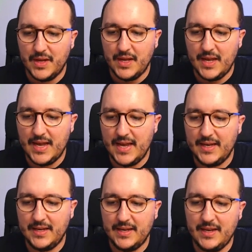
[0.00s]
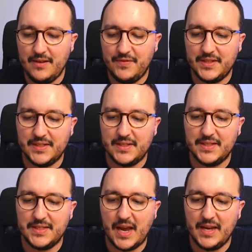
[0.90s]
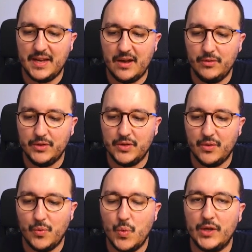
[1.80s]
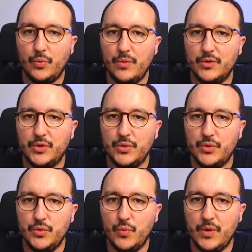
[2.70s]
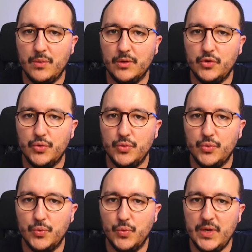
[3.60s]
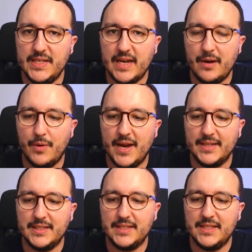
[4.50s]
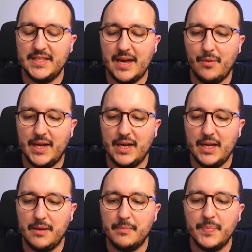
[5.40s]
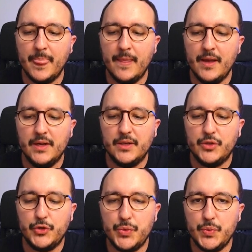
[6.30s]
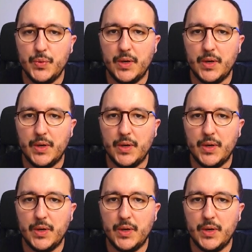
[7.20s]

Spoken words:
And if it's sign out, what we want to do, we want to redirect directly to